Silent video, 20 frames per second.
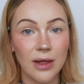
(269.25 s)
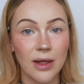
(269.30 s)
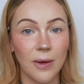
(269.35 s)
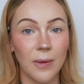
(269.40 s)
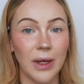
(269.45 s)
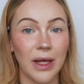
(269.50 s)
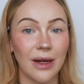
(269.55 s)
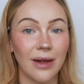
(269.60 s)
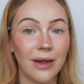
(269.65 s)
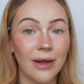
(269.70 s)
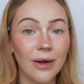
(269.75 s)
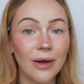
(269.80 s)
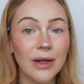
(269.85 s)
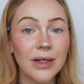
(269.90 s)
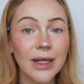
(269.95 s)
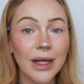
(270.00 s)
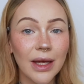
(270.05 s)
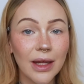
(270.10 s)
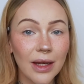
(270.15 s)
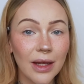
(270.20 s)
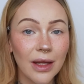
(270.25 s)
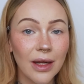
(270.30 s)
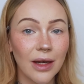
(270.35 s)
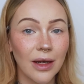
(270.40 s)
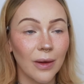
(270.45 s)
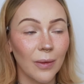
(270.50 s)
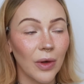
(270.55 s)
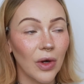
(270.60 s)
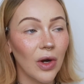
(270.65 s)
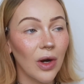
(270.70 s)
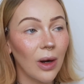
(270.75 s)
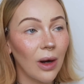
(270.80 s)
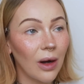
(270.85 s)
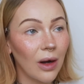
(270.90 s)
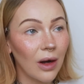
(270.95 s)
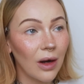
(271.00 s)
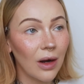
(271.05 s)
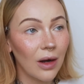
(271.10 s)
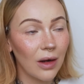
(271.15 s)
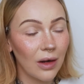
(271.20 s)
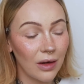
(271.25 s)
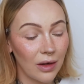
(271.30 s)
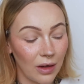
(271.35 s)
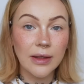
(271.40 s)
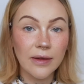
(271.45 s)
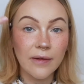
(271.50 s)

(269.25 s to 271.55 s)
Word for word: and they would get irritated and it would hurt.